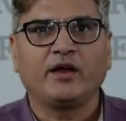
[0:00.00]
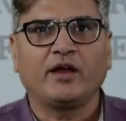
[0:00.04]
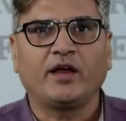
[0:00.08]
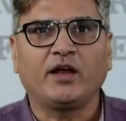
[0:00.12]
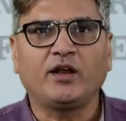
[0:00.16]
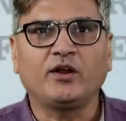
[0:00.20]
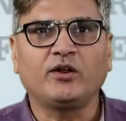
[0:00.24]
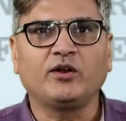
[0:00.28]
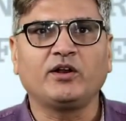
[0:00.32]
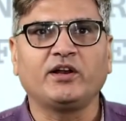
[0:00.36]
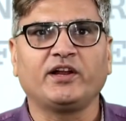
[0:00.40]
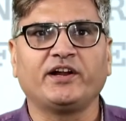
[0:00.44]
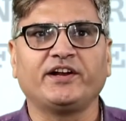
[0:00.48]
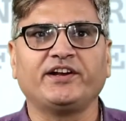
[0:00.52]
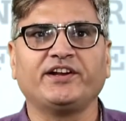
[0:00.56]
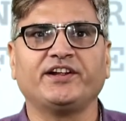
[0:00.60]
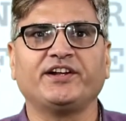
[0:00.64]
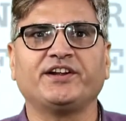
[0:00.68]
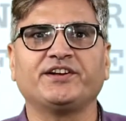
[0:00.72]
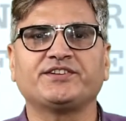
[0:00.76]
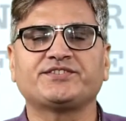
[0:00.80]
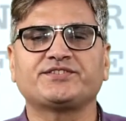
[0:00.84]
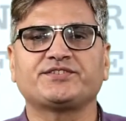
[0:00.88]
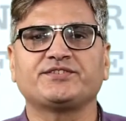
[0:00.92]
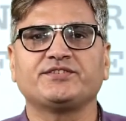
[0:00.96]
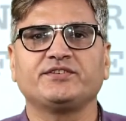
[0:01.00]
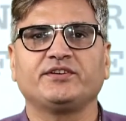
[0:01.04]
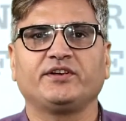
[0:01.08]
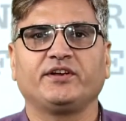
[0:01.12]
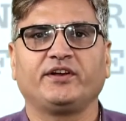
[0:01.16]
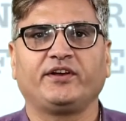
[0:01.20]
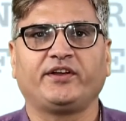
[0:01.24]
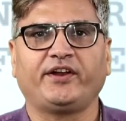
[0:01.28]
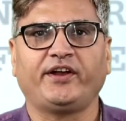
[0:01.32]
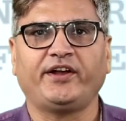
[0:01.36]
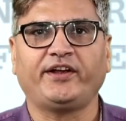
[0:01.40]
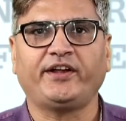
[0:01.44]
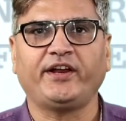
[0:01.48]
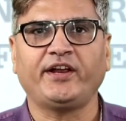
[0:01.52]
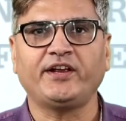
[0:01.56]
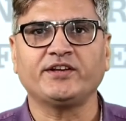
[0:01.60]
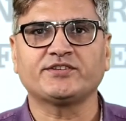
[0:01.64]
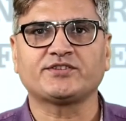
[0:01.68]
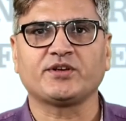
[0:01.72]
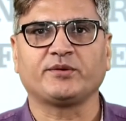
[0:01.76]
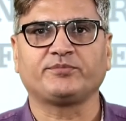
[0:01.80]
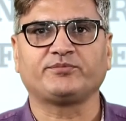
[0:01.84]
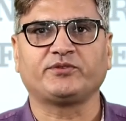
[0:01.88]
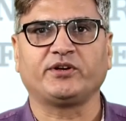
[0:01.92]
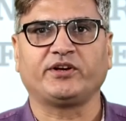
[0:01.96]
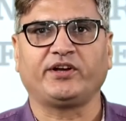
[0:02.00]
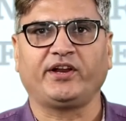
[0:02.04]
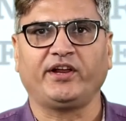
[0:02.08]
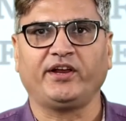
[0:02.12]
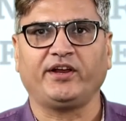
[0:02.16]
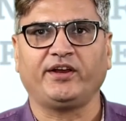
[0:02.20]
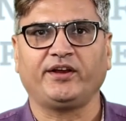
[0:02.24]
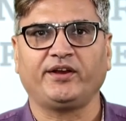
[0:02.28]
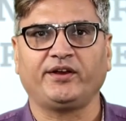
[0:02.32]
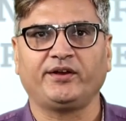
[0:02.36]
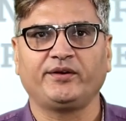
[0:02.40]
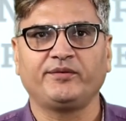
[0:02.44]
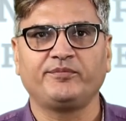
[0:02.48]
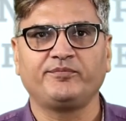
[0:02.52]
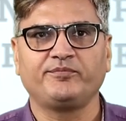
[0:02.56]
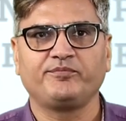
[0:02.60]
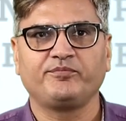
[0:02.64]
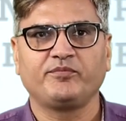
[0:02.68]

Hello learners, greetings of the day.